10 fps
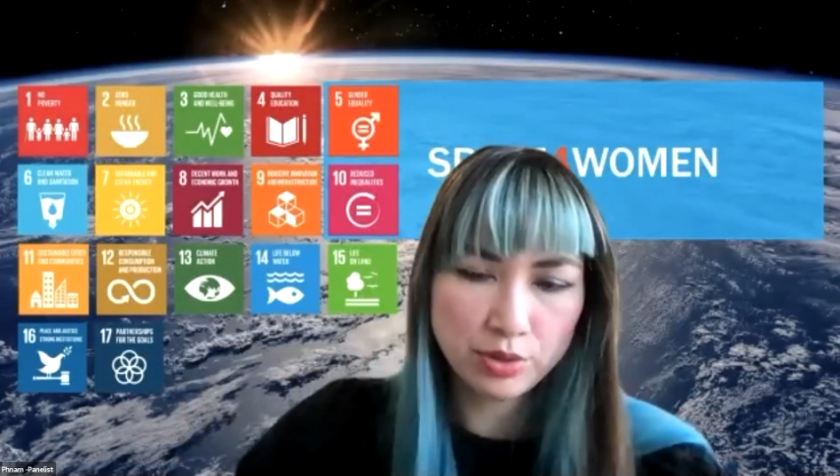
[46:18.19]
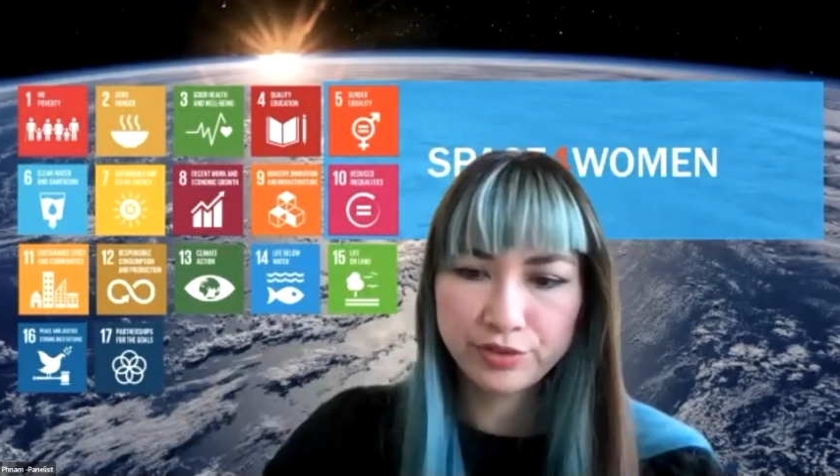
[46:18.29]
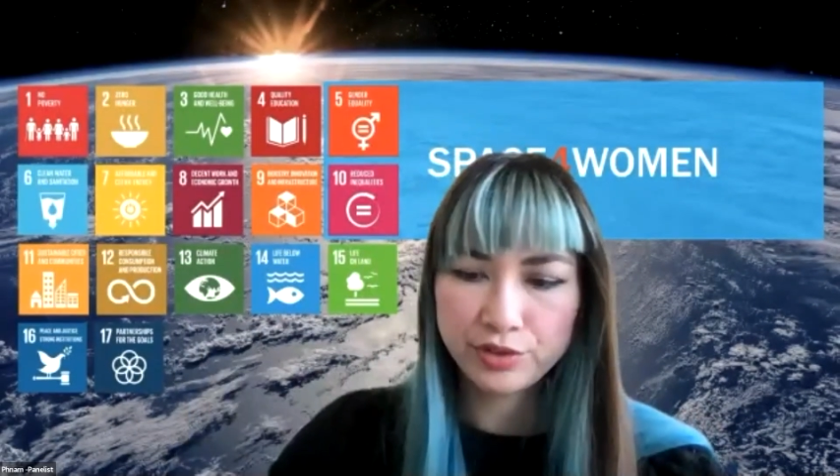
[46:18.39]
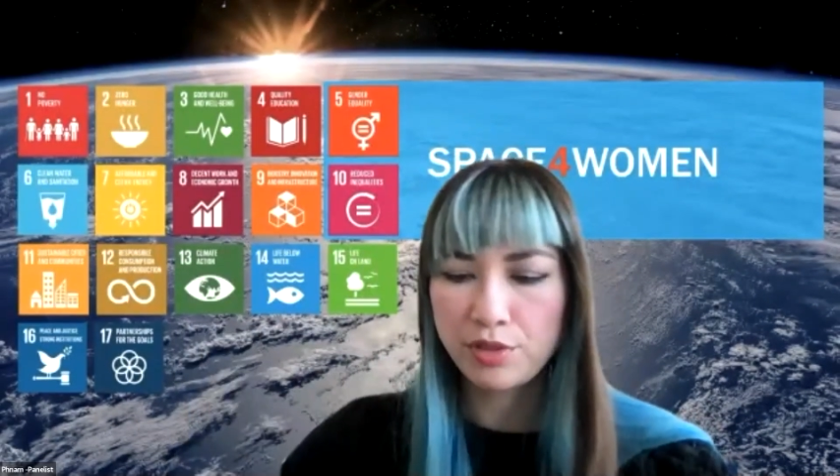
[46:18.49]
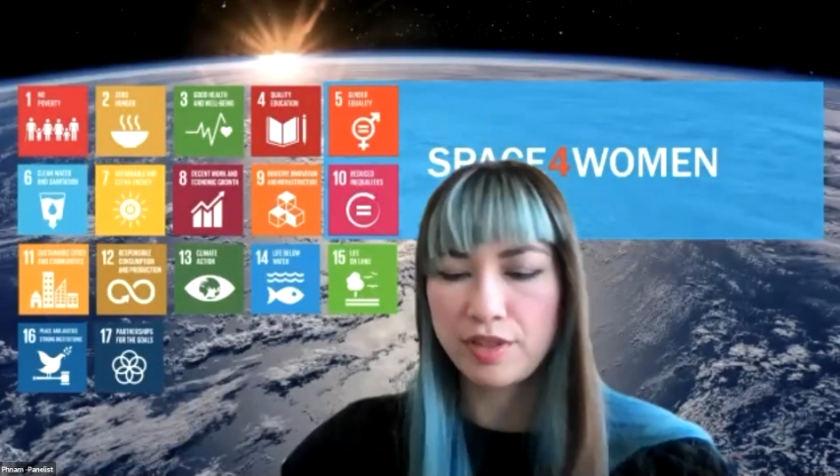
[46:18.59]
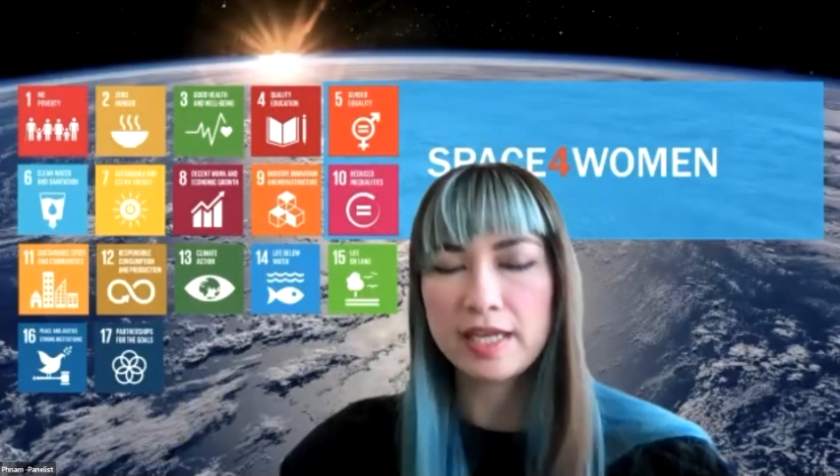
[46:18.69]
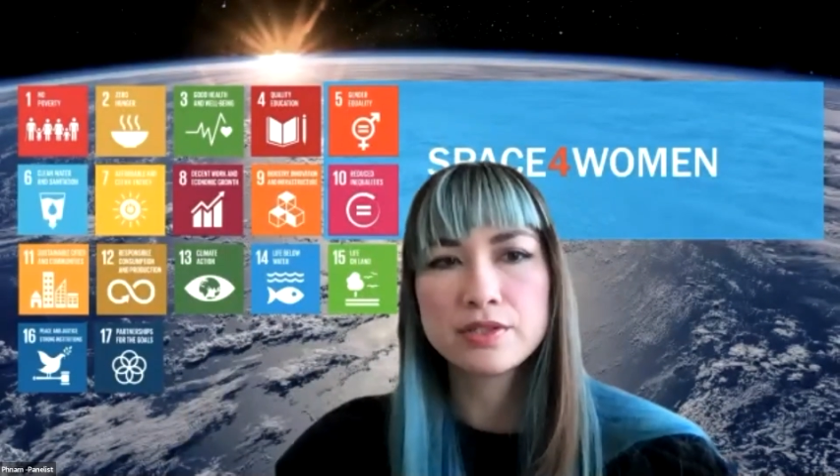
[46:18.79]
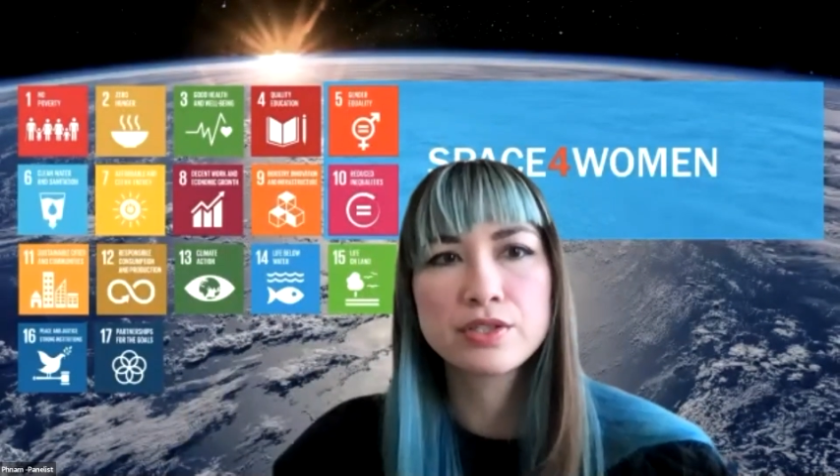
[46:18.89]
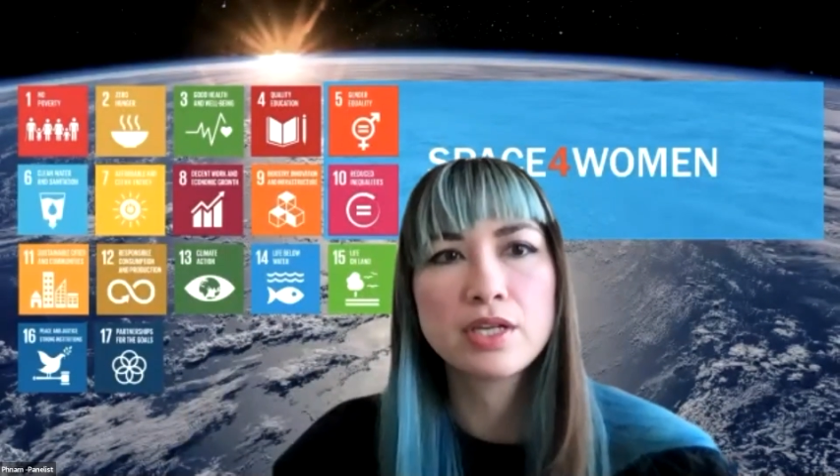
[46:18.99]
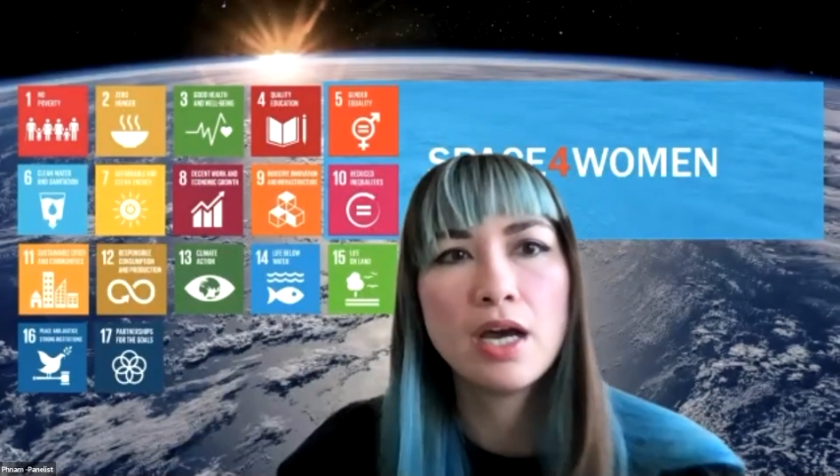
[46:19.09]
a few
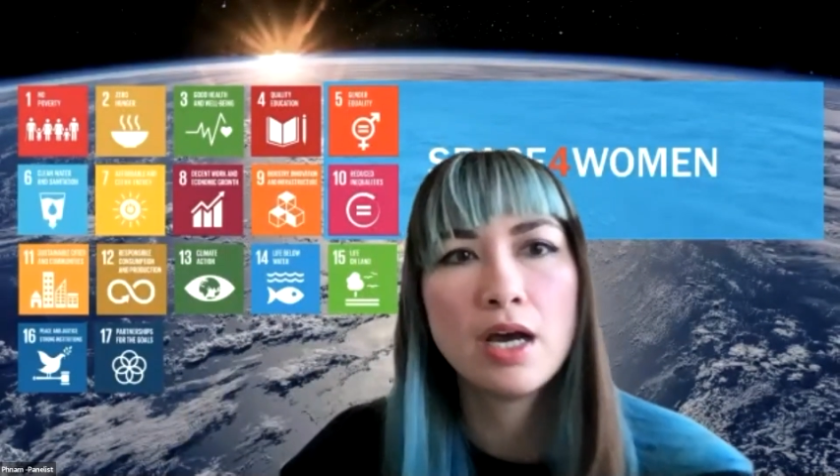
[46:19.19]
things.